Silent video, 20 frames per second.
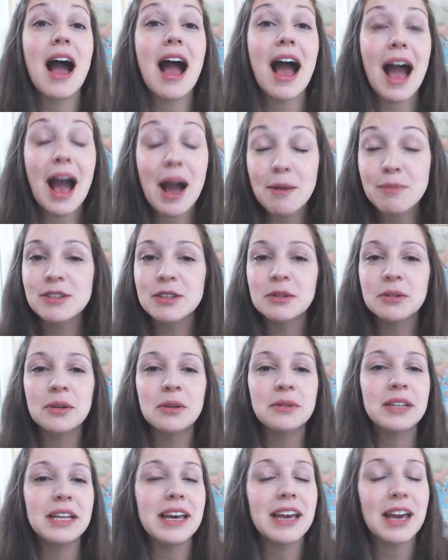
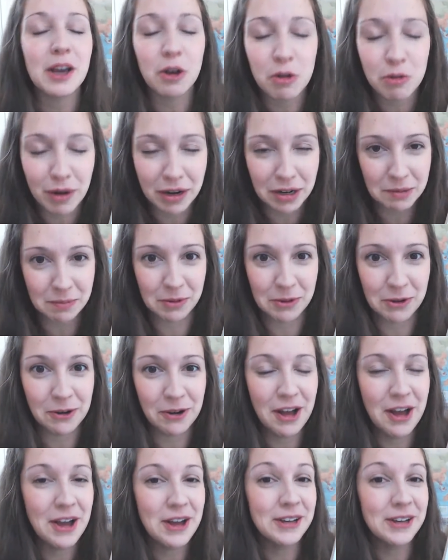absolutely incredible.